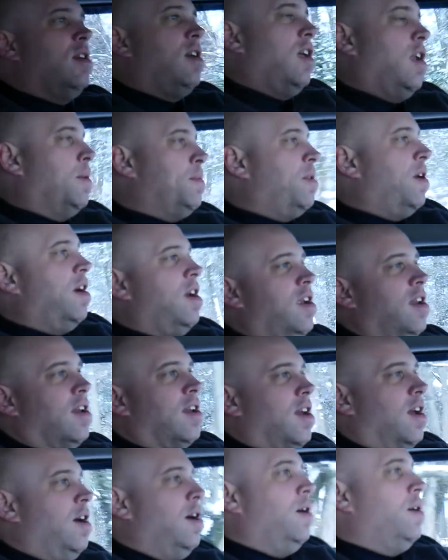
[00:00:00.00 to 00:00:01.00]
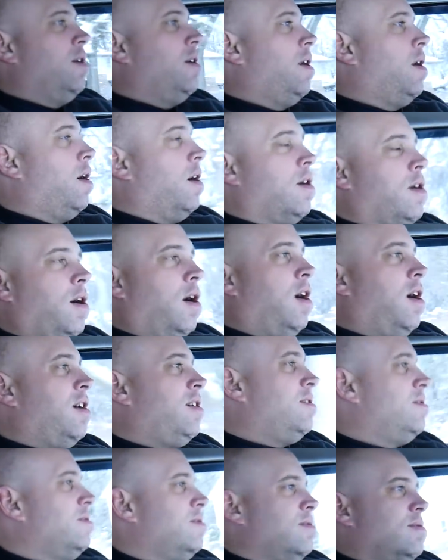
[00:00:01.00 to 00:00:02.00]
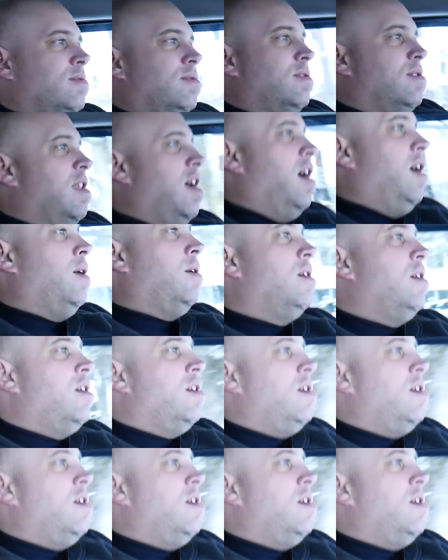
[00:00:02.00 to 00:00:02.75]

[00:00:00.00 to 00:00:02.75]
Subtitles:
and I'm ready to go. Her car, no.